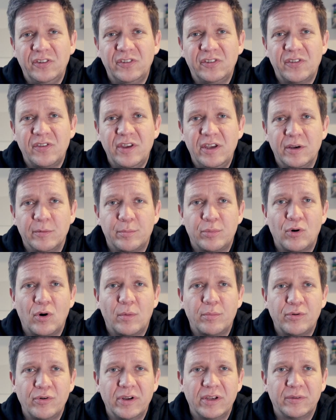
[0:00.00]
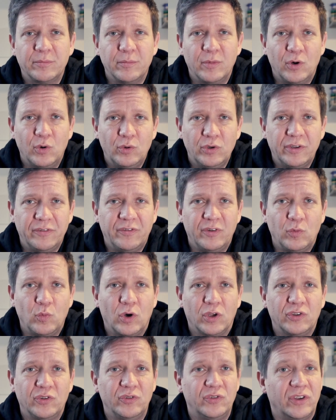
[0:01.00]
is the appropriate mode if you
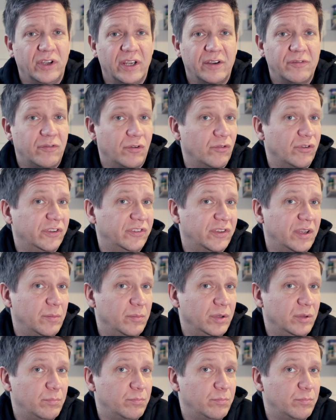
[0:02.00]
want to take, for example,